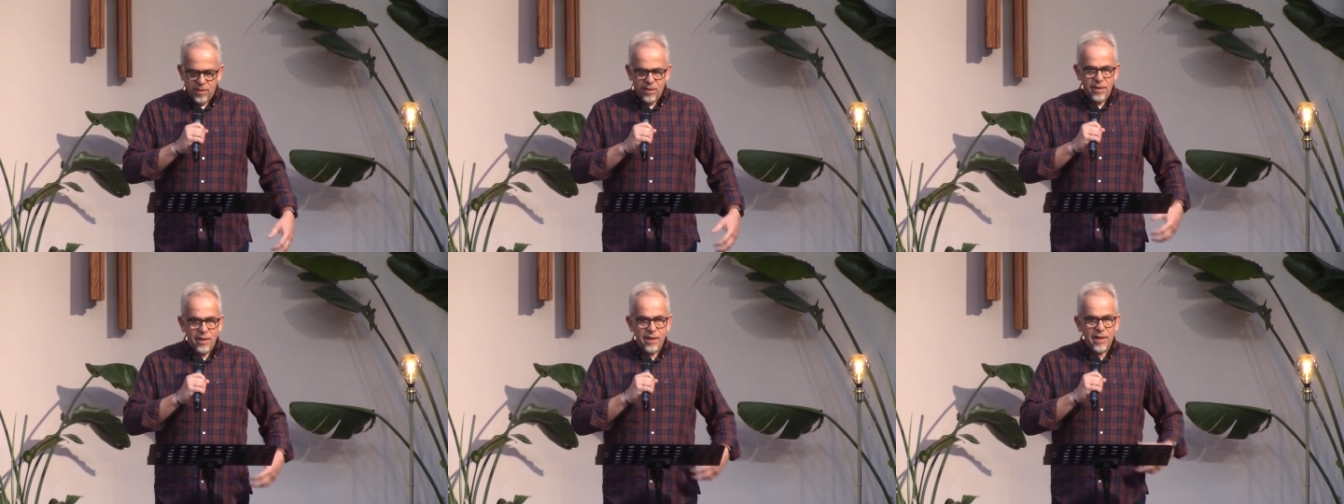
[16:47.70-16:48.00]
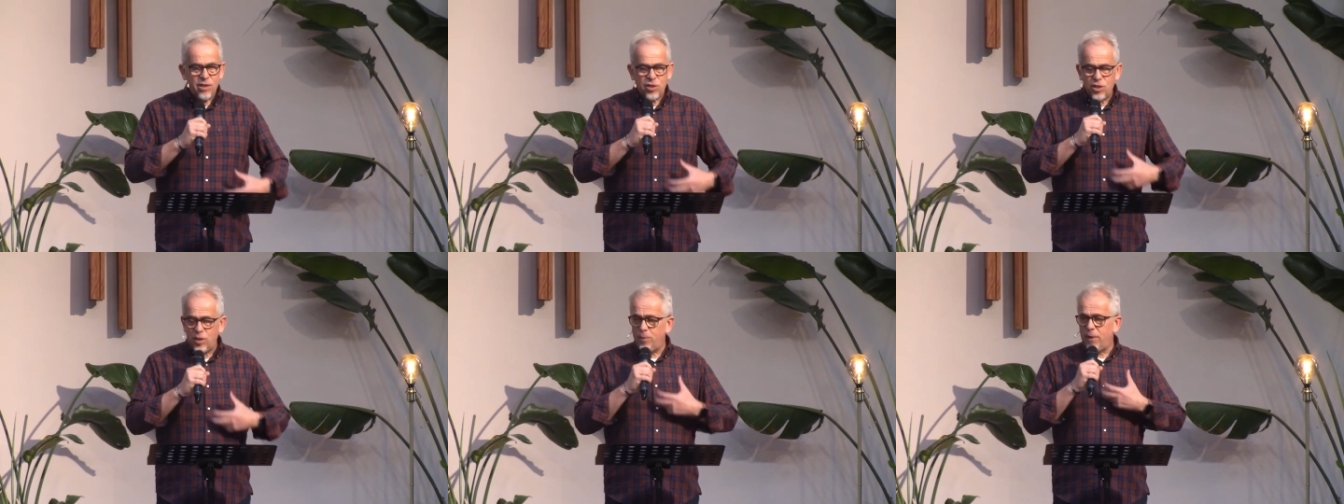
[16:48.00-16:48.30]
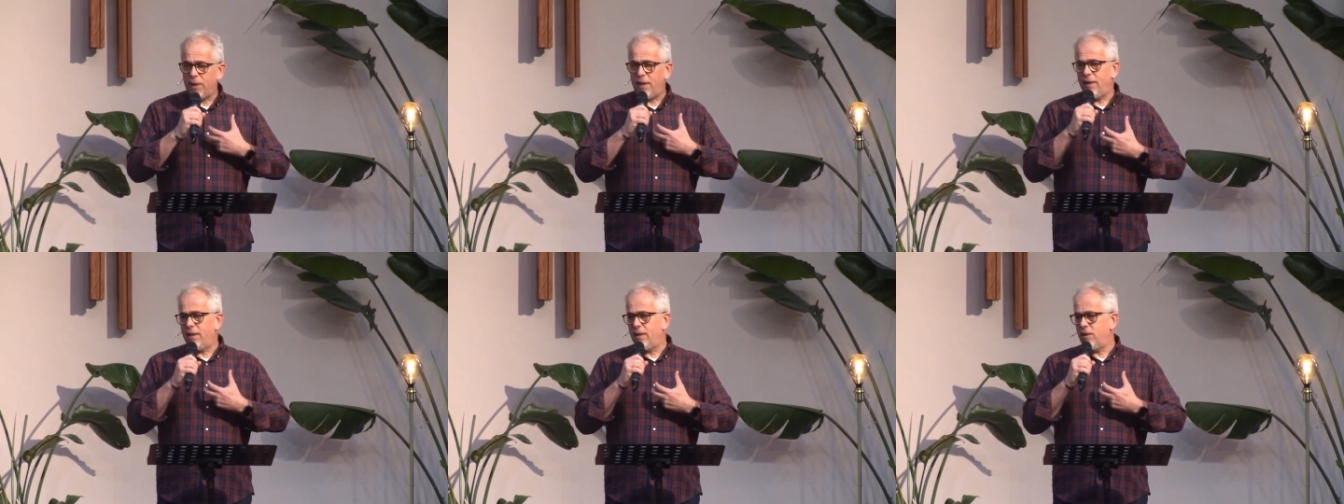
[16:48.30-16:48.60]
It actually
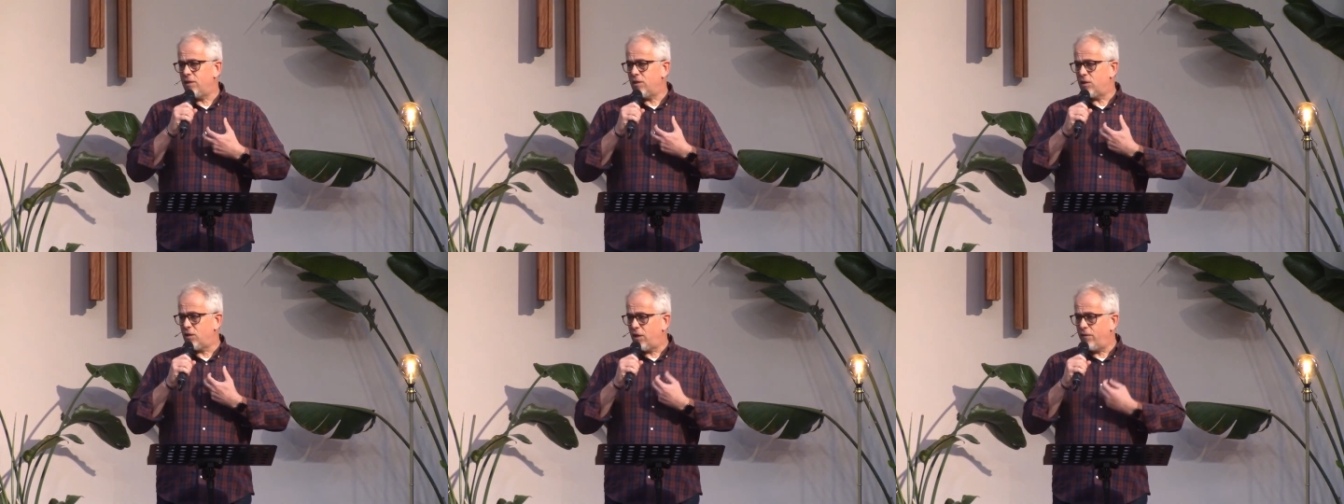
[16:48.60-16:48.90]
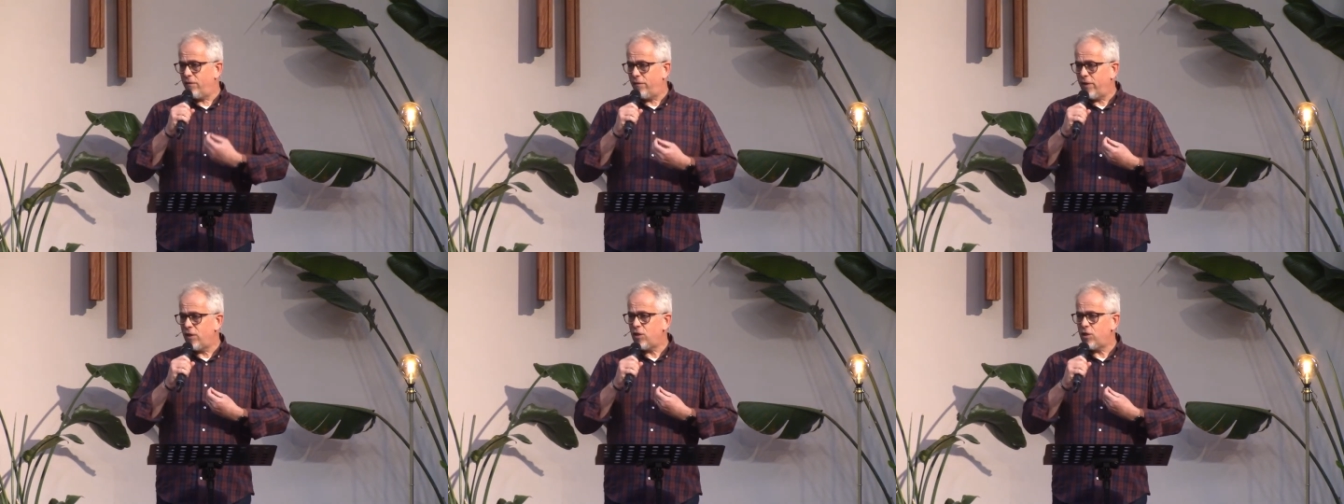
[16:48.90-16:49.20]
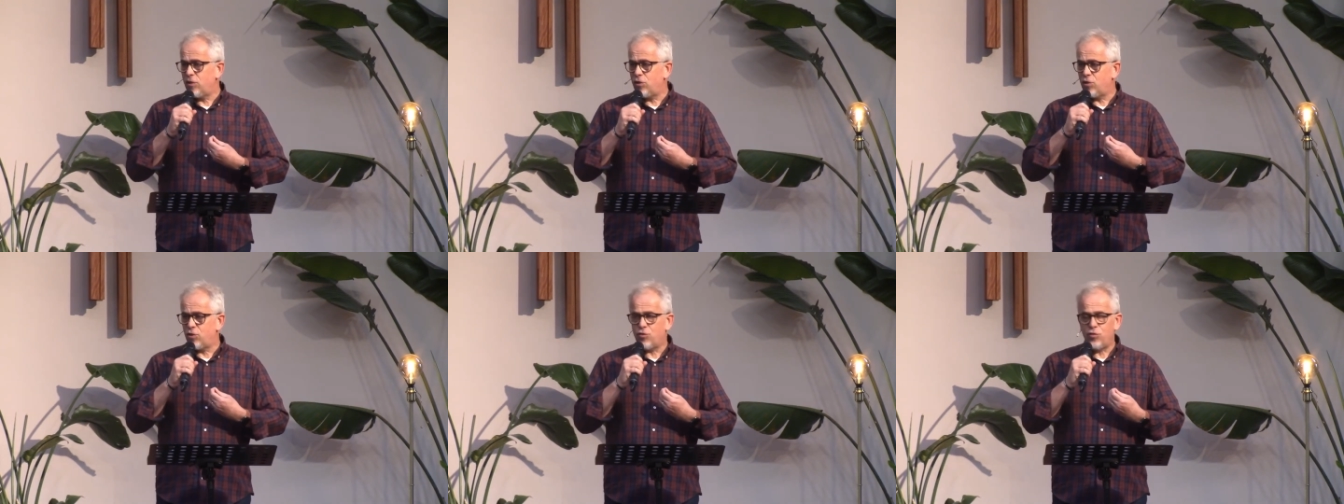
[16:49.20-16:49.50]
begins,
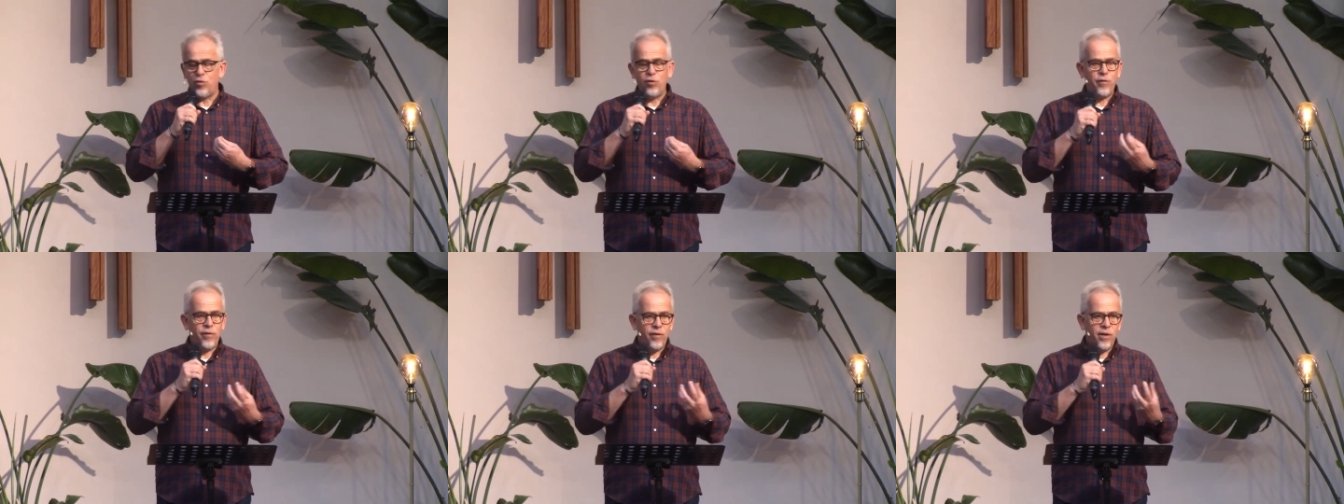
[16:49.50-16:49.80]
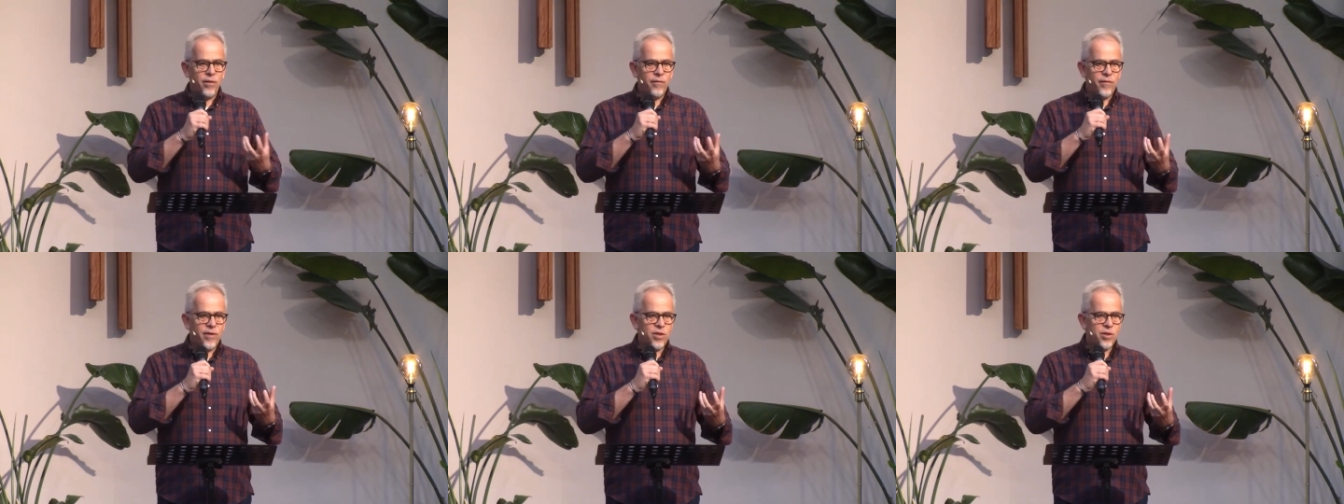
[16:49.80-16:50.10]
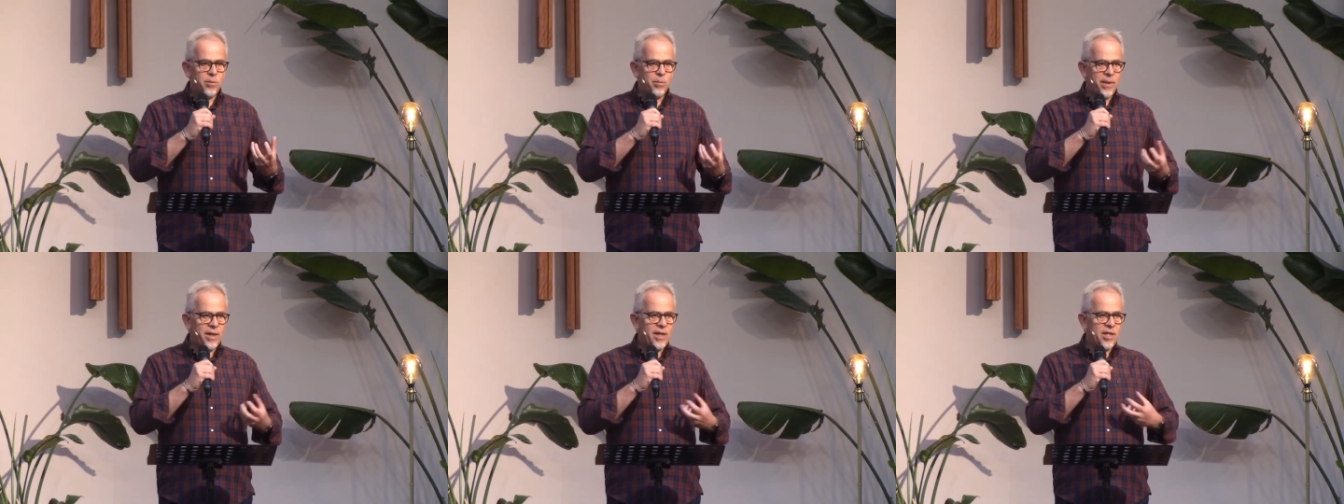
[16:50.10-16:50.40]
confession, true
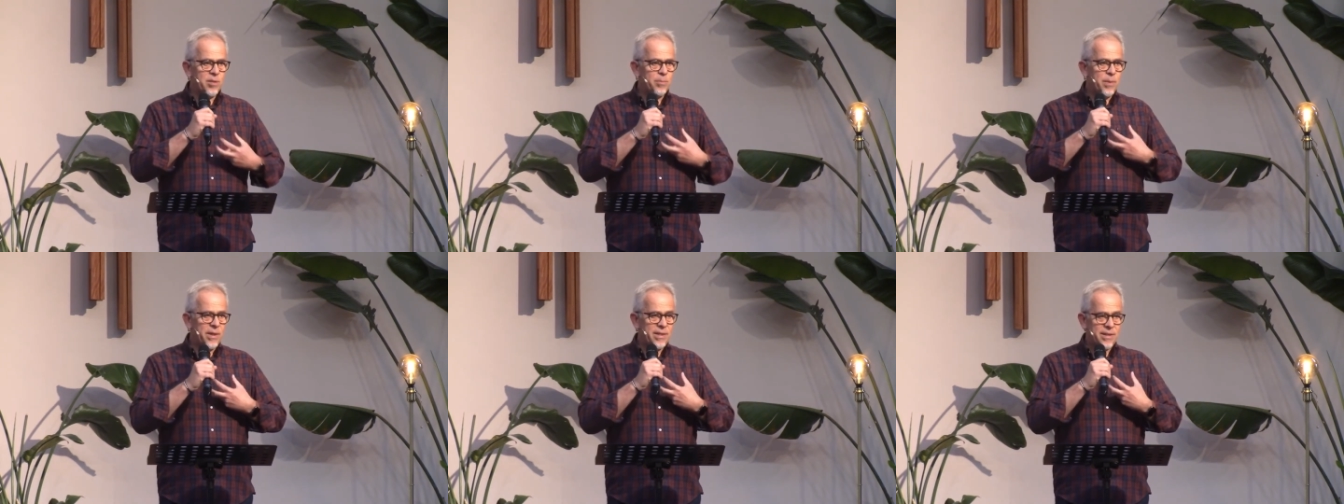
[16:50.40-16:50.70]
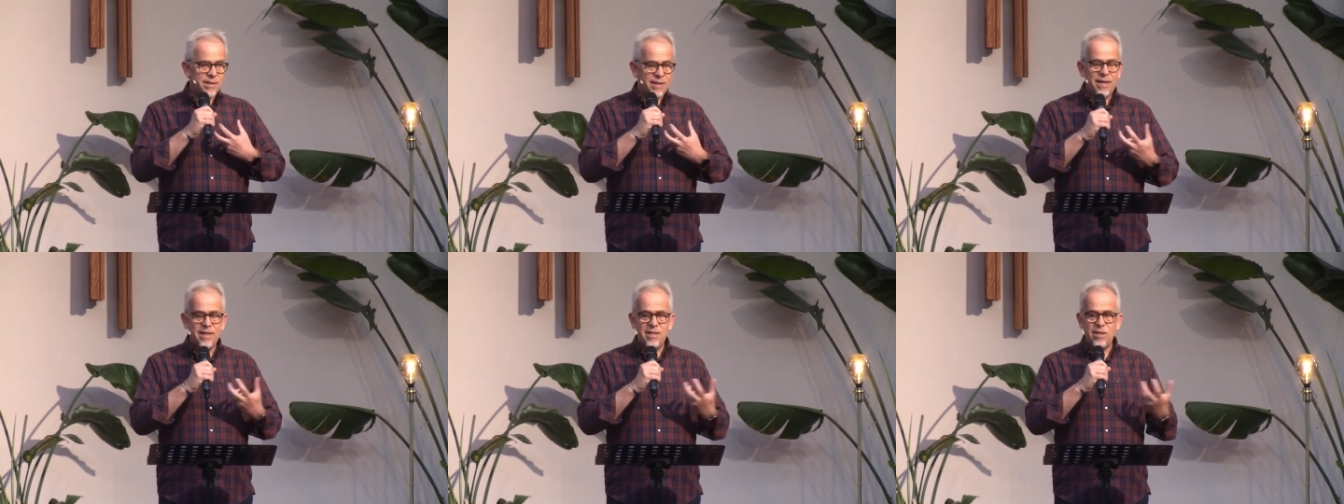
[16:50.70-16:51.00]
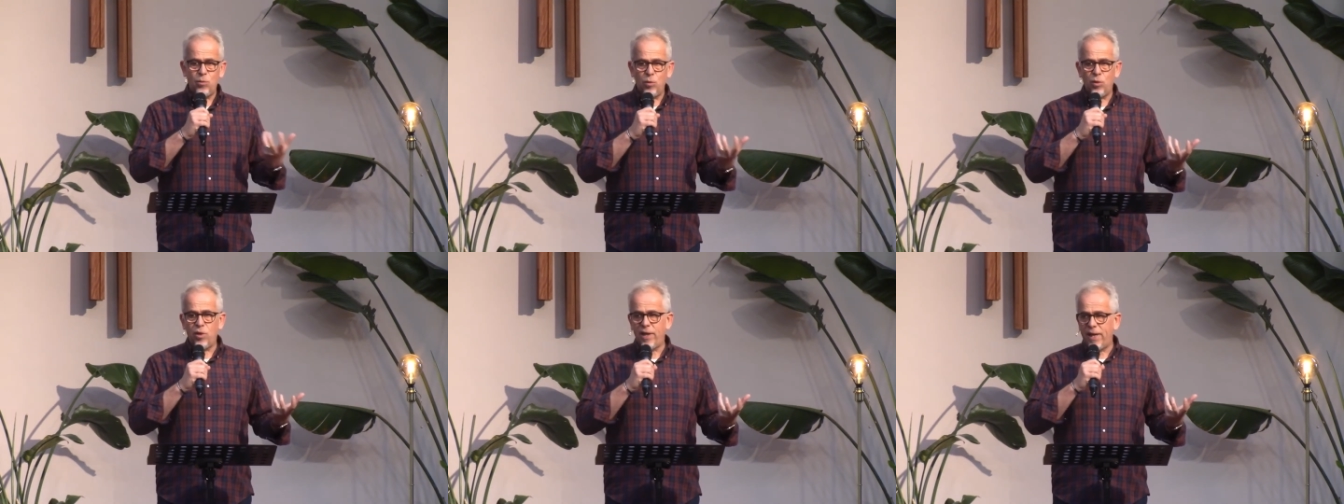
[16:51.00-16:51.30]
confession begins by
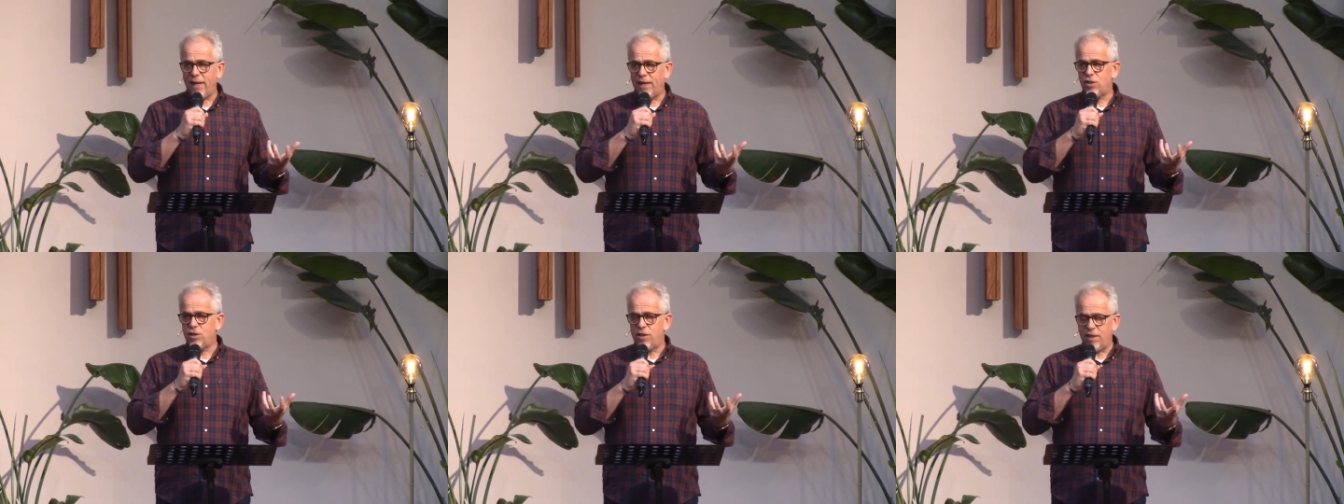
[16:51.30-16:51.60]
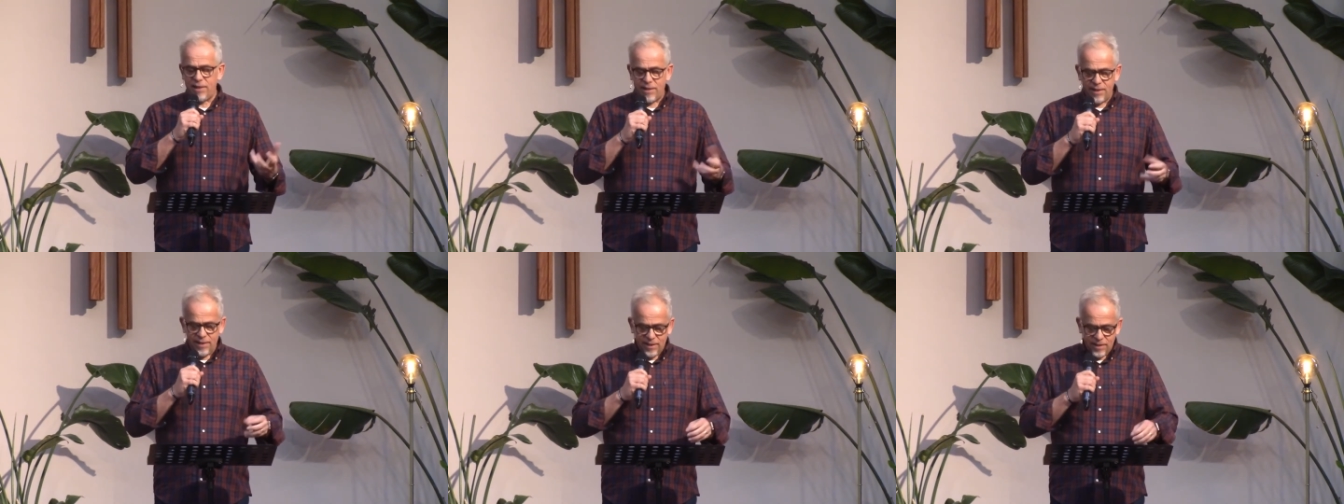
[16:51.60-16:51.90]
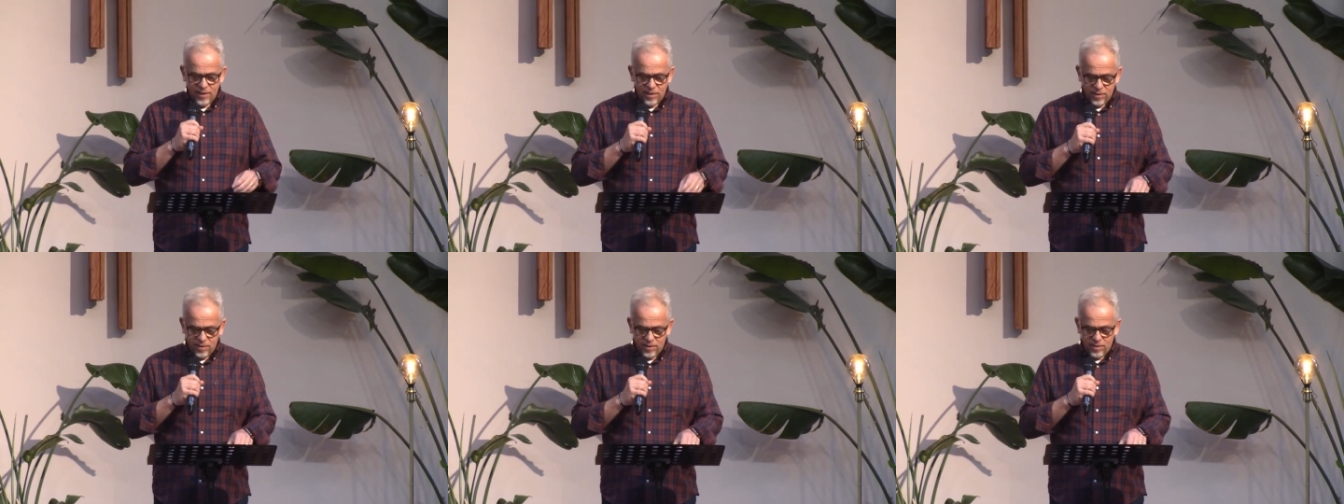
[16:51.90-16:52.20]
stating what I actually
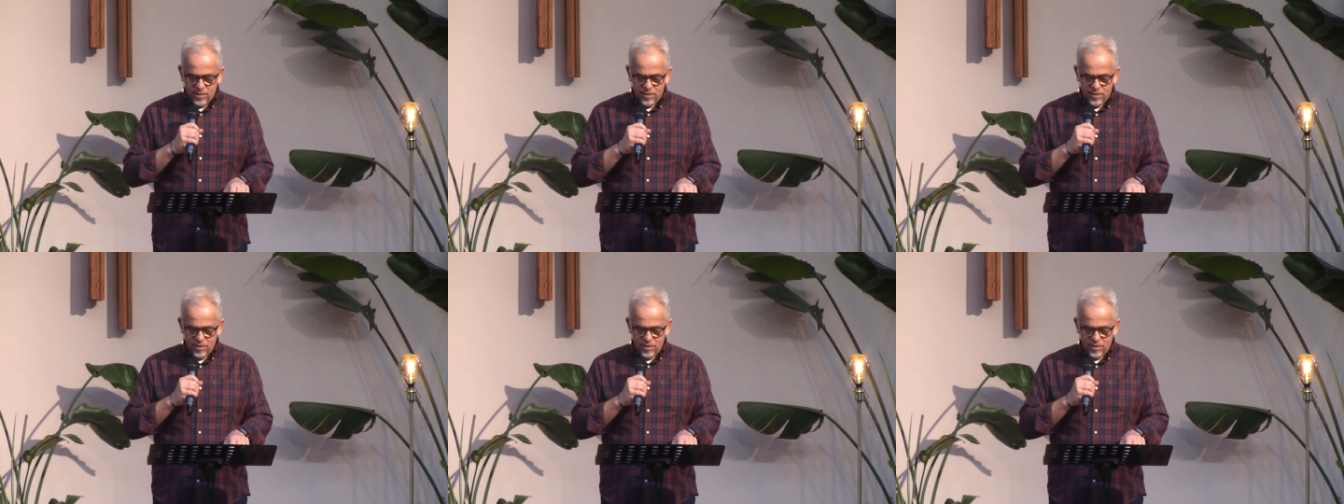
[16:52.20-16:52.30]
did.